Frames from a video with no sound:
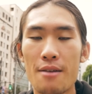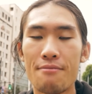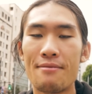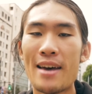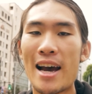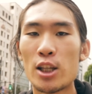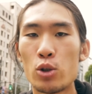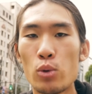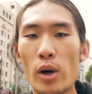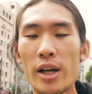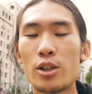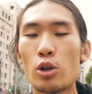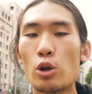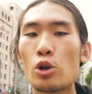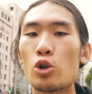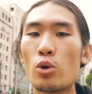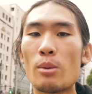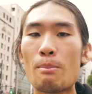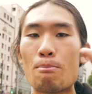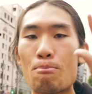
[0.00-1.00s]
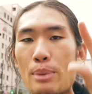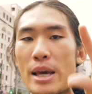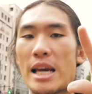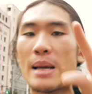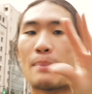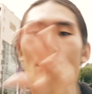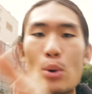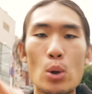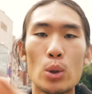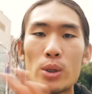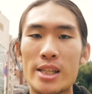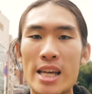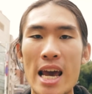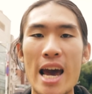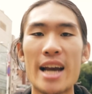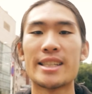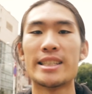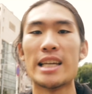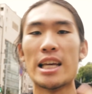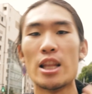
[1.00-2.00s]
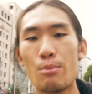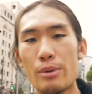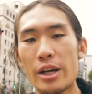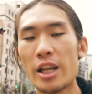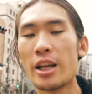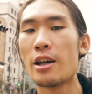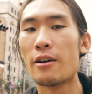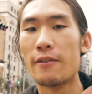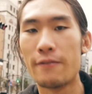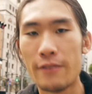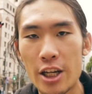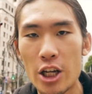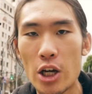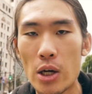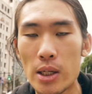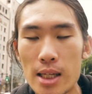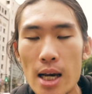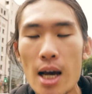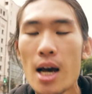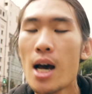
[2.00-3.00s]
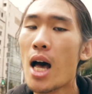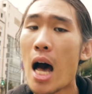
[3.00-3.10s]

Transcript: That's why I started doing big, bold text at the beginning of videos.